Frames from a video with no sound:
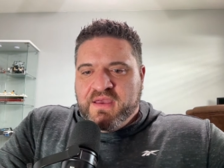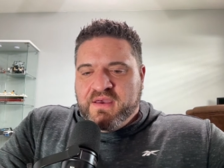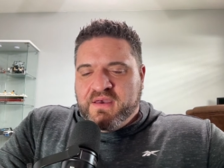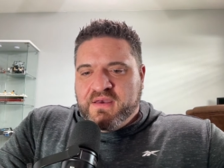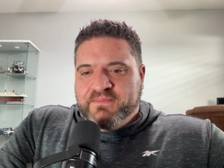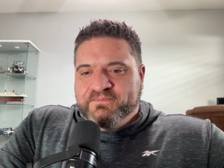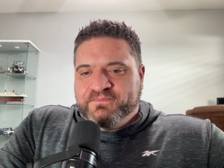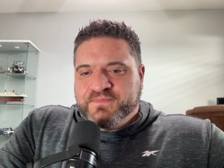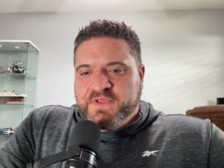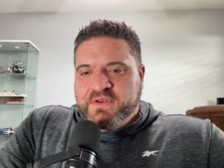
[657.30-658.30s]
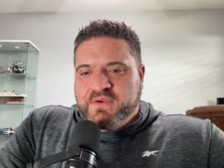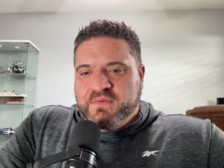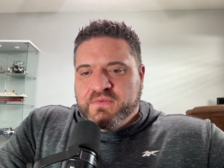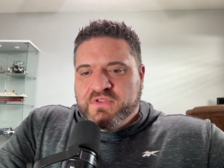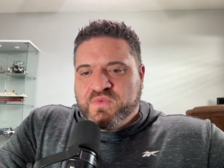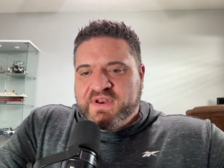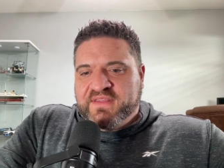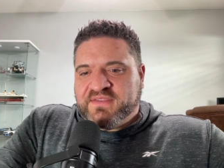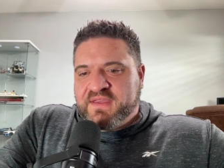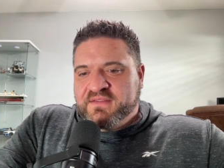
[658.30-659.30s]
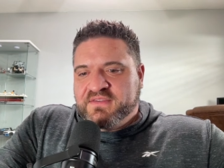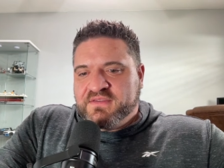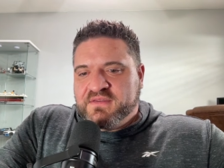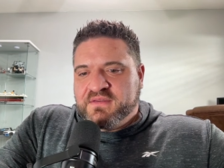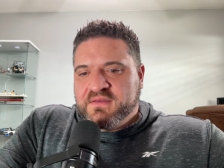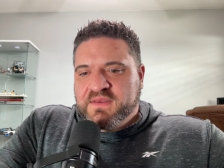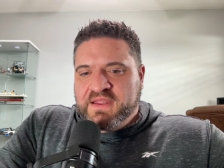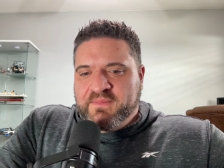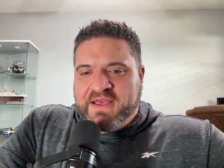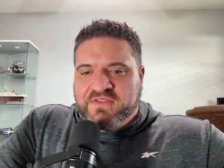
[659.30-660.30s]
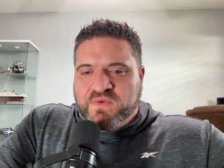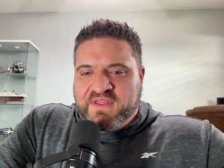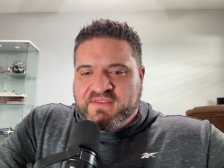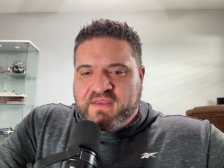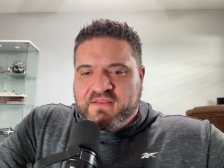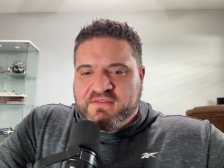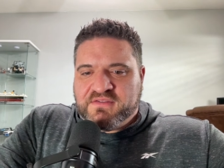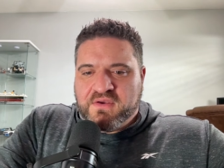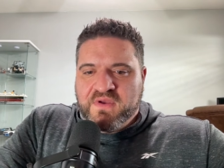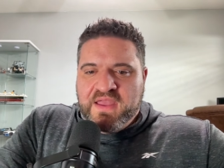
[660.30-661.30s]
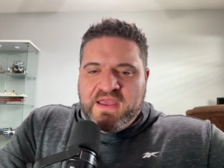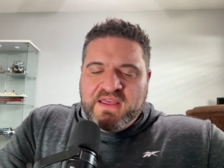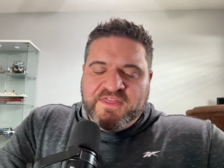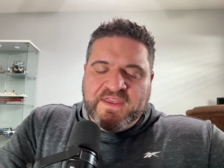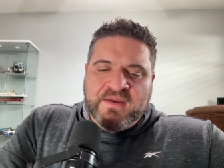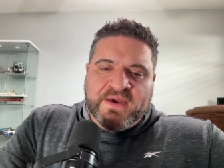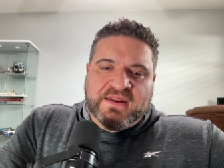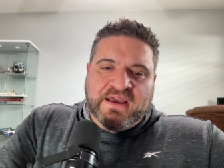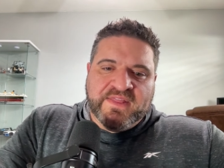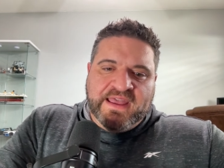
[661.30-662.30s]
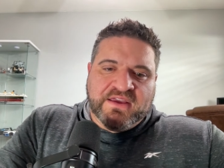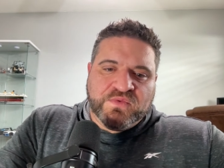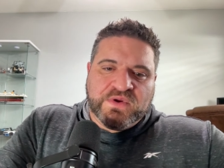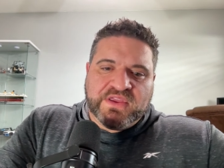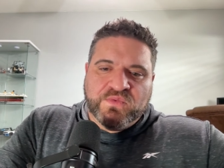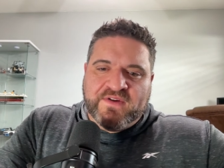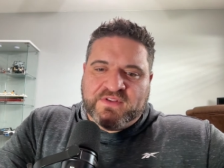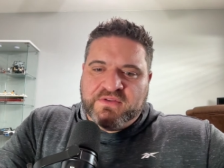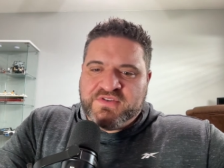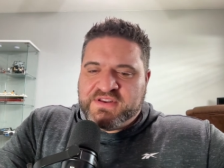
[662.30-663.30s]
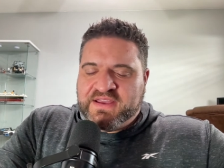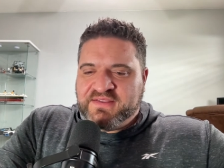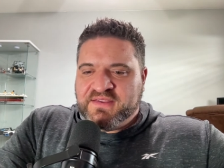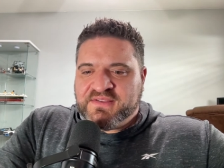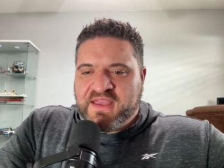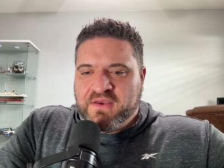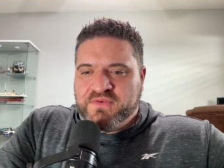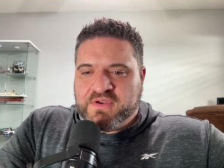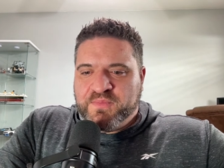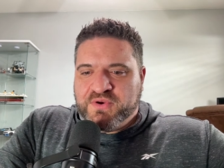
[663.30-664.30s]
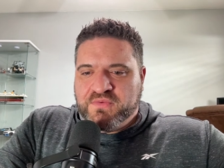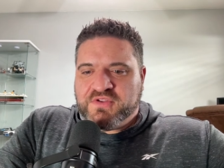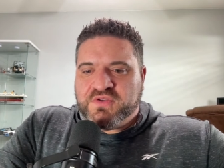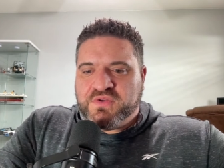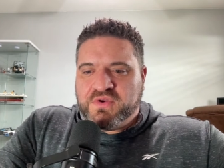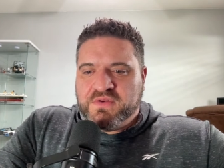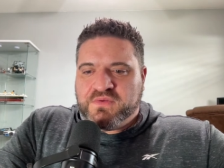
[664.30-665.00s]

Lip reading: 20 cents in about 20 seconds. So think about how that could really revolutionize the scale you can produce good